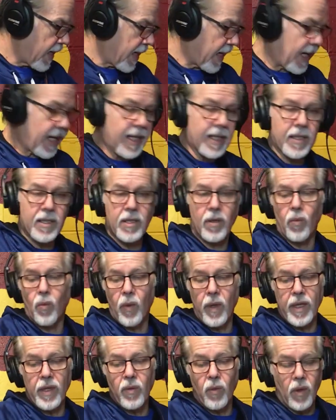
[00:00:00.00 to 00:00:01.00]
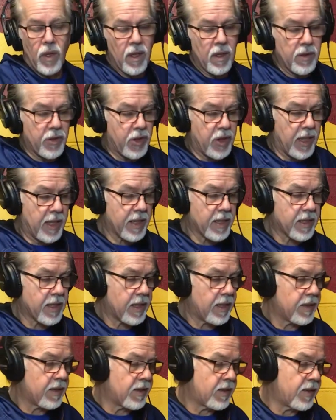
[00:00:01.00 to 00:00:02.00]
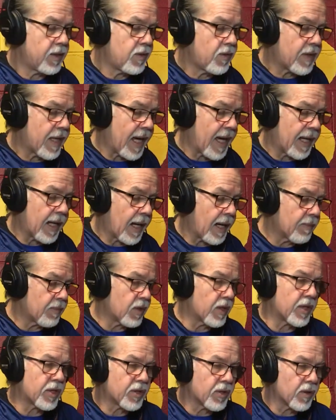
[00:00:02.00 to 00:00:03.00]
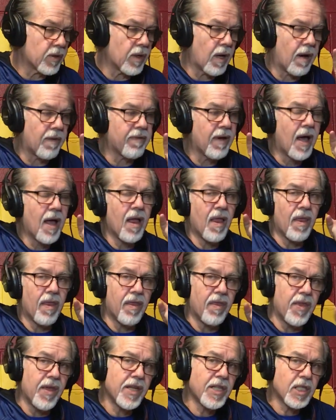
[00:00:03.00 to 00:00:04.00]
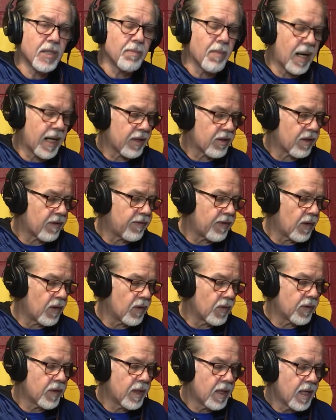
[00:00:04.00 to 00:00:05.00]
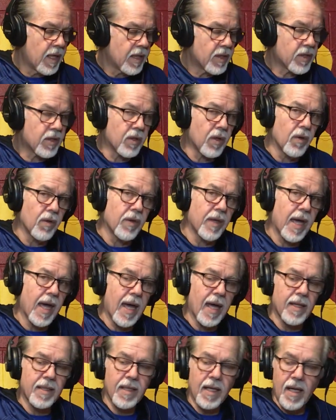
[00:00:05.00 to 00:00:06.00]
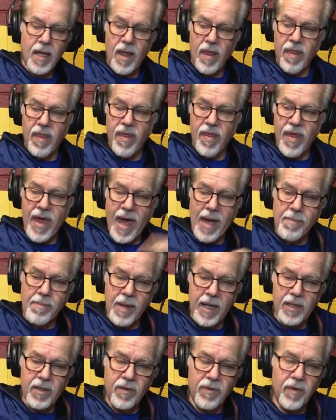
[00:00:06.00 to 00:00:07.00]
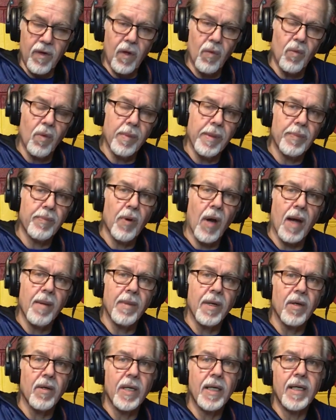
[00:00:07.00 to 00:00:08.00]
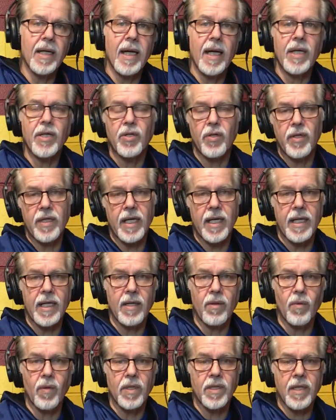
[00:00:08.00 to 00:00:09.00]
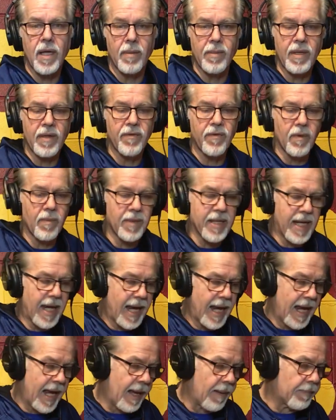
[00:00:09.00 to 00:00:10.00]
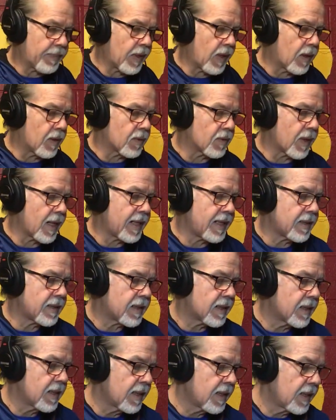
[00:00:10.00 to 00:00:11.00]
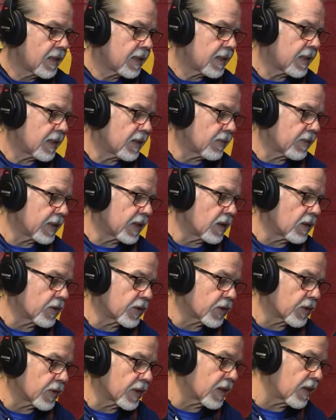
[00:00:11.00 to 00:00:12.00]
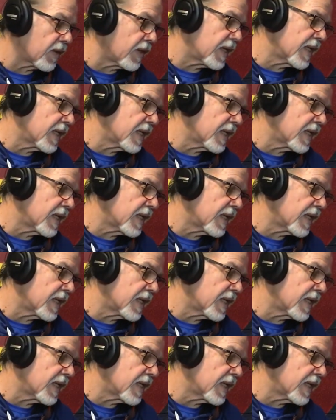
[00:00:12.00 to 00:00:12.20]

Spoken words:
And we will just do that. I'm going to turn off this microphone so that that microphone will be primary and you're getting what's coming from the amp. All right. Here we go, turning